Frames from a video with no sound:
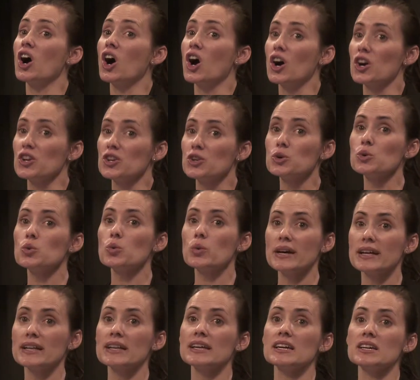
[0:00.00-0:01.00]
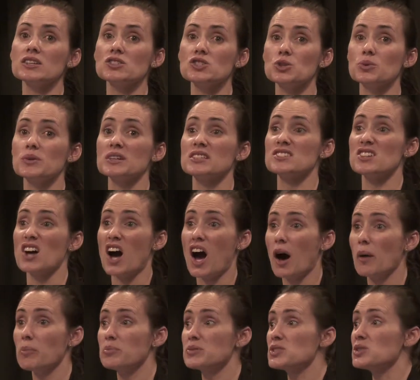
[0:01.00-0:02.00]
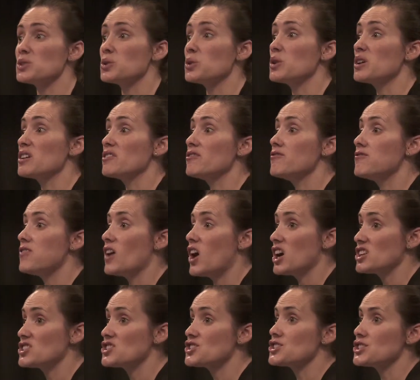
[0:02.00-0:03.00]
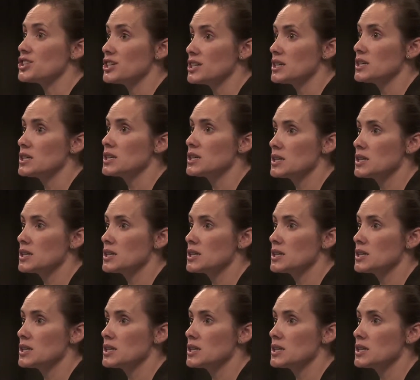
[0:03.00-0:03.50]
are you willing to adopt or foster